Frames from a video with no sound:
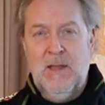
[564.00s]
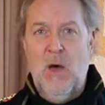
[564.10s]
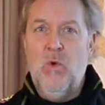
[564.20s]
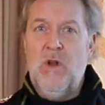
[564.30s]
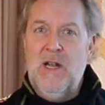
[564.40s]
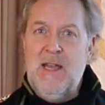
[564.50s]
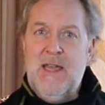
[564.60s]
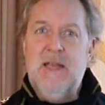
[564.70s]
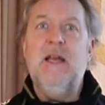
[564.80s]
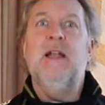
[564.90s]
that will
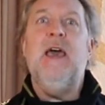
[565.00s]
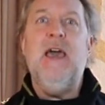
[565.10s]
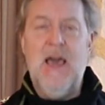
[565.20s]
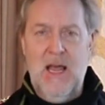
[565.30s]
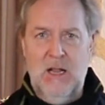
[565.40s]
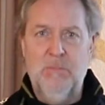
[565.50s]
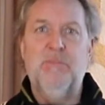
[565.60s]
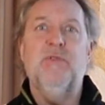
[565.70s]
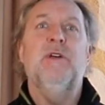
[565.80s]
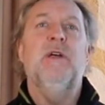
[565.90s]
lead and
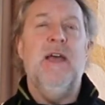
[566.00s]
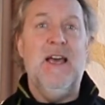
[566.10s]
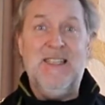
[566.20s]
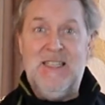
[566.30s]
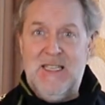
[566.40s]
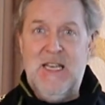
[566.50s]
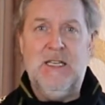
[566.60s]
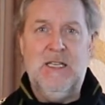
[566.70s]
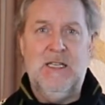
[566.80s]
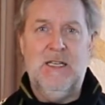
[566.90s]
help
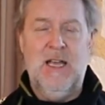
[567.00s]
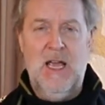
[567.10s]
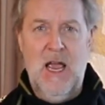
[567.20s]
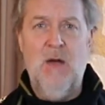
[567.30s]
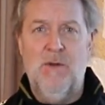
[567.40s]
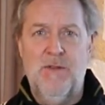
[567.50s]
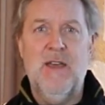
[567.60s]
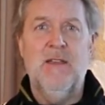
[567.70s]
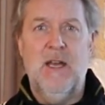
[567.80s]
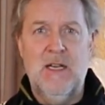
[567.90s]
assist
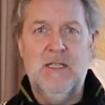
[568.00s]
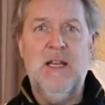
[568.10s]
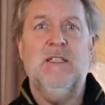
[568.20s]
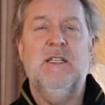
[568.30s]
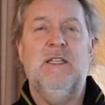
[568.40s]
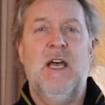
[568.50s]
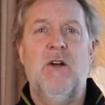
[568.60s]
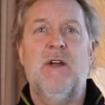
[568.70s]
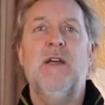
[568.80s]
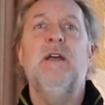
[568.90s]
everything that is
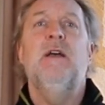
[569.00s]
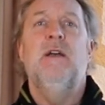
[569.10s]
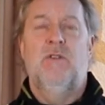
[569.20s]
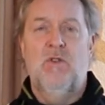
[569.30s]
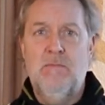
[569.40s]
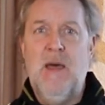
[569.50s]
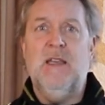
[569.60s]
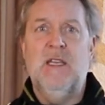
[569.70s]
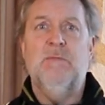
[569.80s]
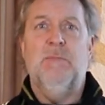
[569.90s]
necessary to
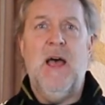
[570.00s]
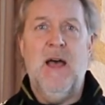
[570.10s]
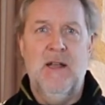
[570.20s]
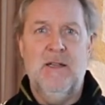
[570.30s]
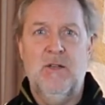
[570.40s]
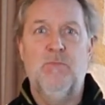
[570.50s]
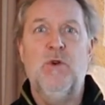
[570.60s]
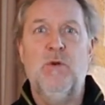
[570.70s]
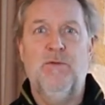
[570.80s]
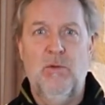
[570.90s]
make this planet a
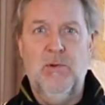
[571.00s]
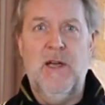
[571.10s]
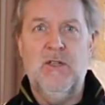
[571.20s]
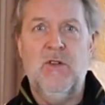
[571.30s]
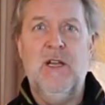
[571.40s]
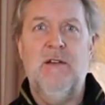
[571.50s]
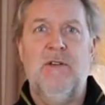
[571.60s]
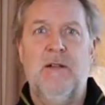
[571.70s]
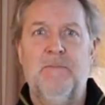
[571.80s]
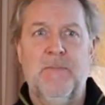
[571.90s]
beautiful place to
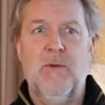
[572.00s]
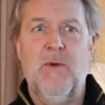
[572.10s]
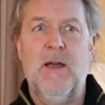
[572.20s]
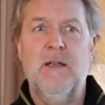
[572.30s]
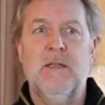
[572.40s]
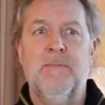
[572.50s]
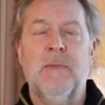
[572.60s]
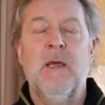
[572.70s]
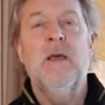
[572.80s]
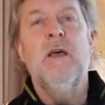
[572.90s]
live in, right?
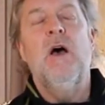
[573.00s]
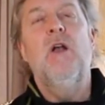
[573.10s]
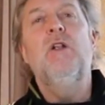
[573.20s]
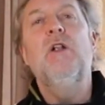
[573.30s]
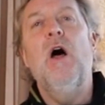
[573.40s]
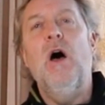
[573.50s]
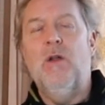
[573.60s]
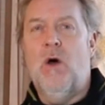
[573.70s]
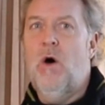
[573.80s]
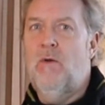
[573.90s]
A
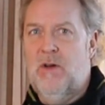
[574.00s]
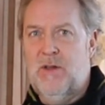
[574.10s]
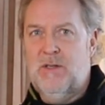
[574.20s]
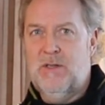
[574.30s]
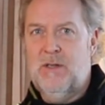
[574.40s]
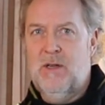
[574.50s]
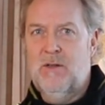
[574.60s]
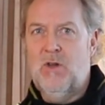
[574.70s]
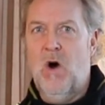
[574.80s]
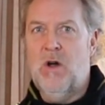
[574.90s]
lot of us
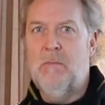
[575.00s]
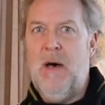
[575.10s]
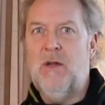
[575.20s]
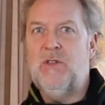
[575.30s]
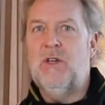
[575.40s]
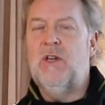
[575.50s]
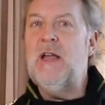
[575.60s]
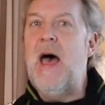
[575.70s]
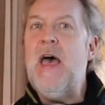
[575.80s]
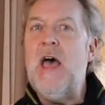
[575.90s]
talk about
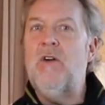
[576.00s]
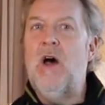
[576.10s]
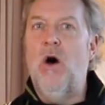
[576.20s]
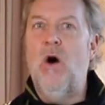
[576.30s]
an era